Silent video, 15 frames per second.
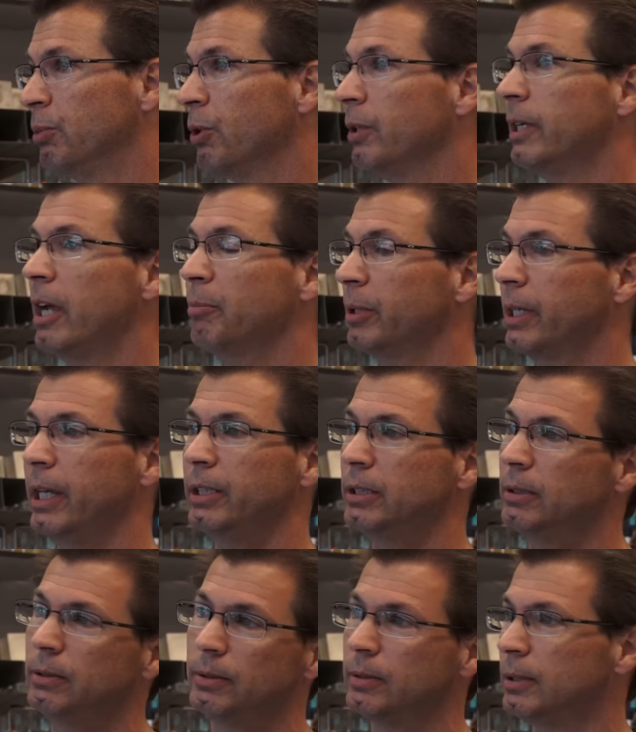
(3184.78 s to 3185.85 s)
important
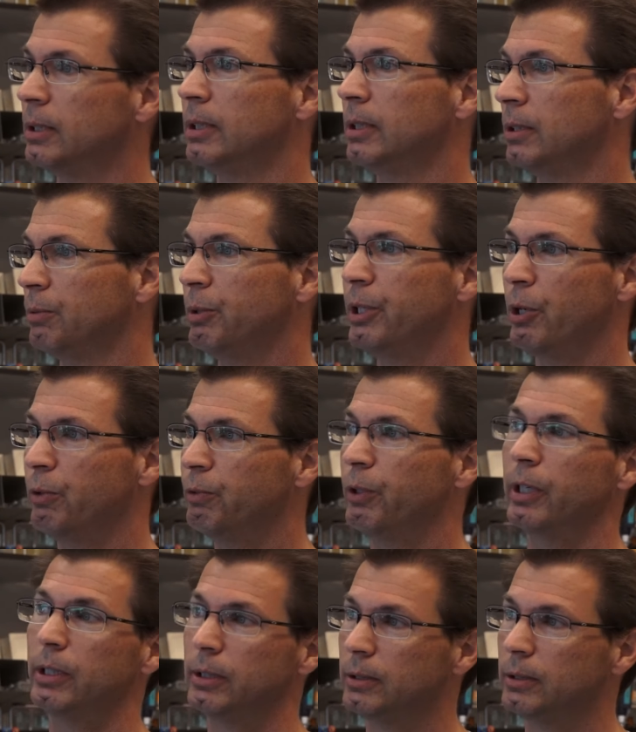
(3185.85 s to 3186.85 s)
application. We go for